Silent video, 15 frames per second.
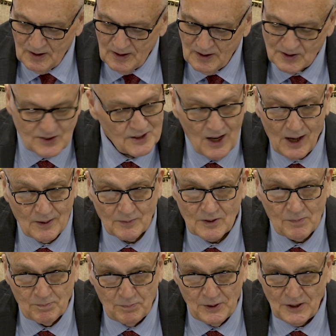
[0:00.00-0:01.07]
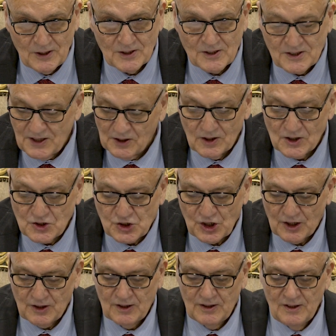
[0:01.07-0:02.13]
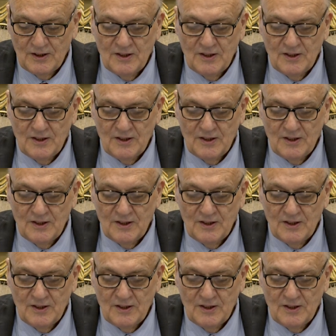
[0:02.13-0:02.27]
is not being diligent.